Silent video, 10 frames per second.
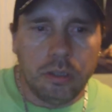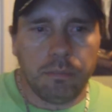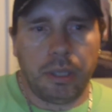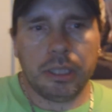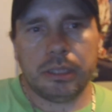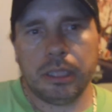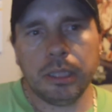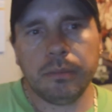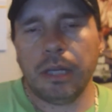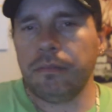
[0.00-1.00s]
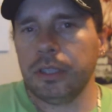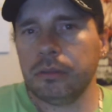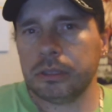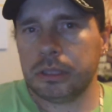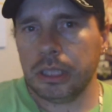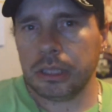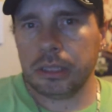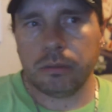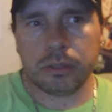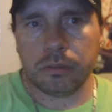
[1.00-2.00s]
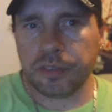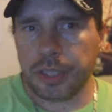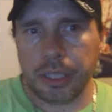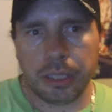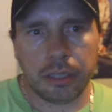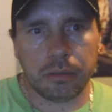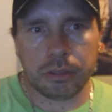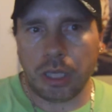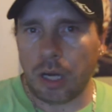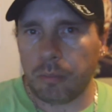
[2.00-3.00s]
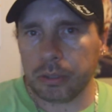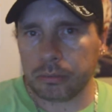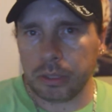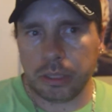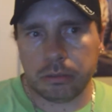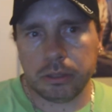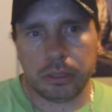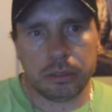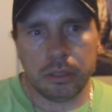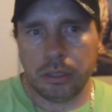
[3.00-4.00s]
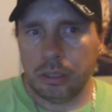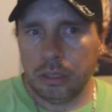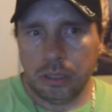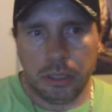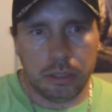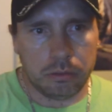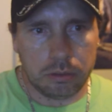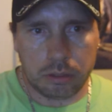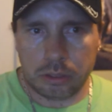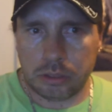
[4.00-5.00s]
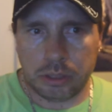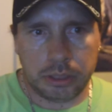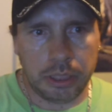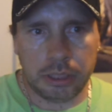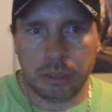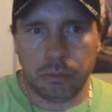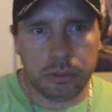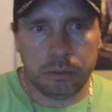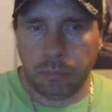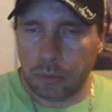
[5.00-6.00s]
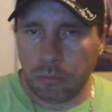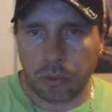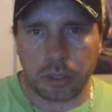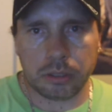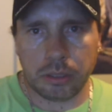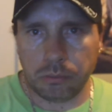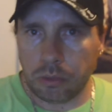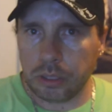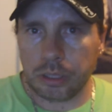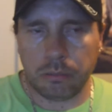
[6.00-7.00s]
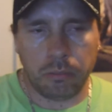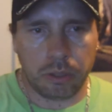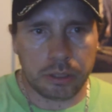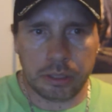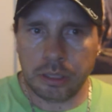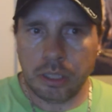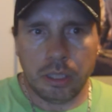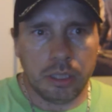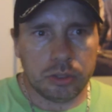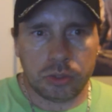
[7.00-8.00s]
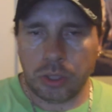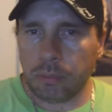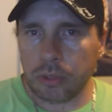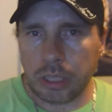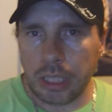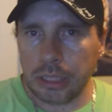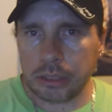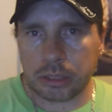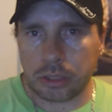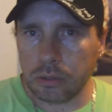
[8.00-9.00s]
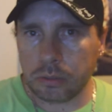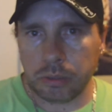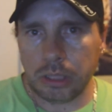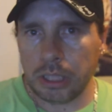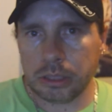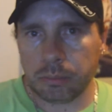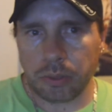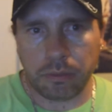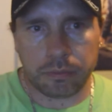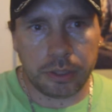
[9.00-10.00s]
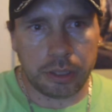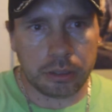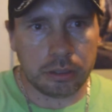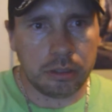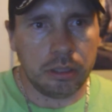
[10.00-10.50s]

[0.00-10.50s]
by the time that video was done, I was over here, was hopping around and, tending the wound, put more on there, more on there. Triple gauze soaked with isopropanol.